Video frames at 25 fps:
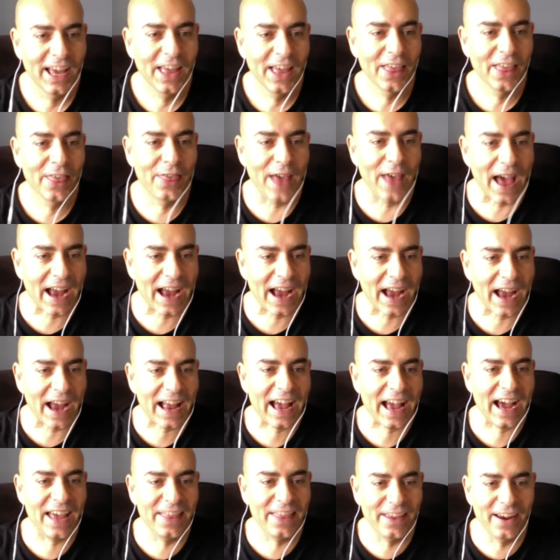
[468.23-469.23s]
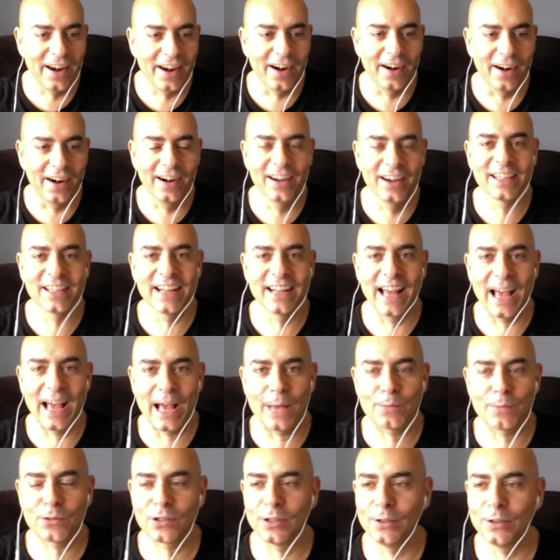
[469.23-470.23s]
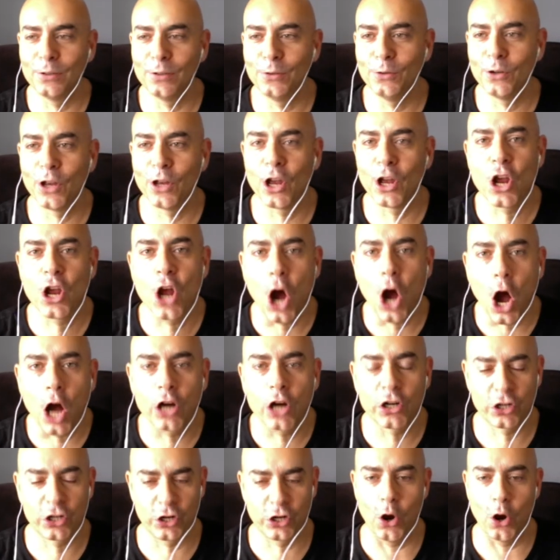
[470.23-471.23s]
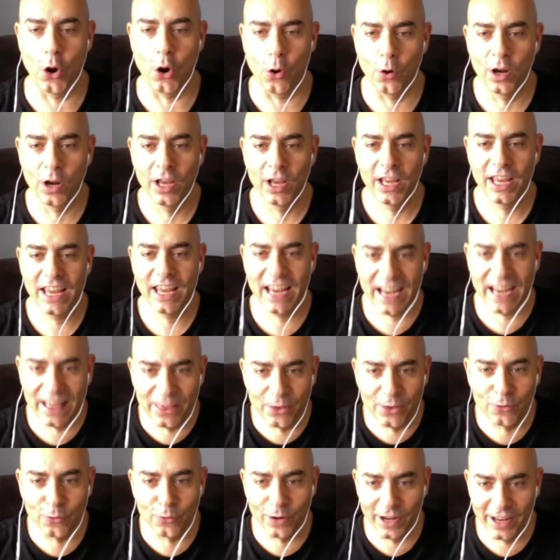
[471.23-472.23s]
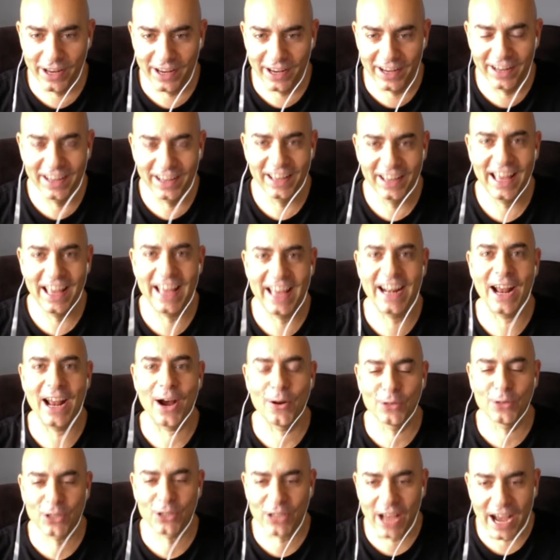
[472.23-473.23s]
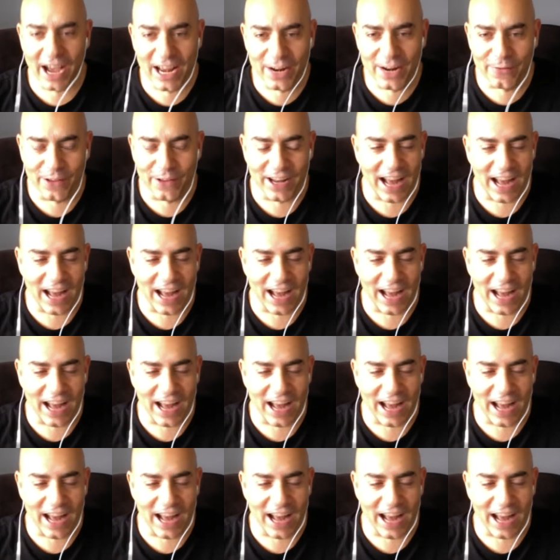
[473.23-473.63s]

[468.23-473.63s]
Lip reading: That guy there is an absolute gong show in the ring and outside of it.